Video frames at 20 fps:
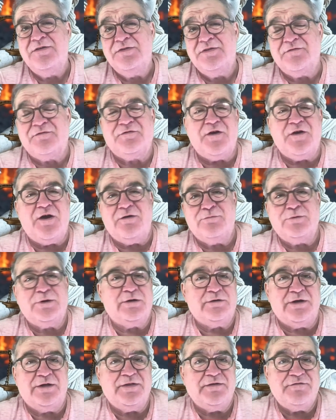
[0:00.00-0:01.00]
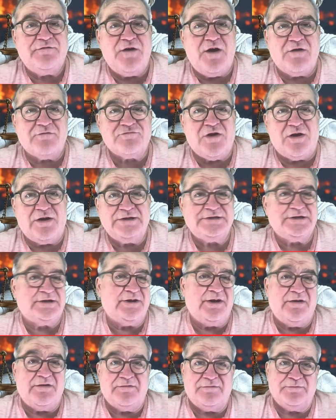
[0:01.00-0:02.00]
well, are they far right? I
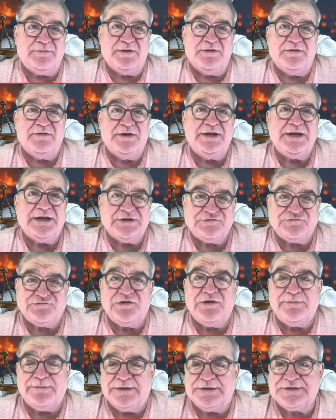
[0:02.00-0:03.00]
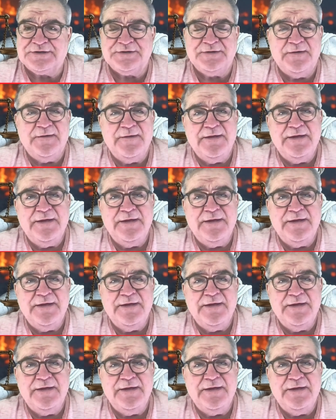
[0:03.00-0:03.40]
don't know, but the extremists.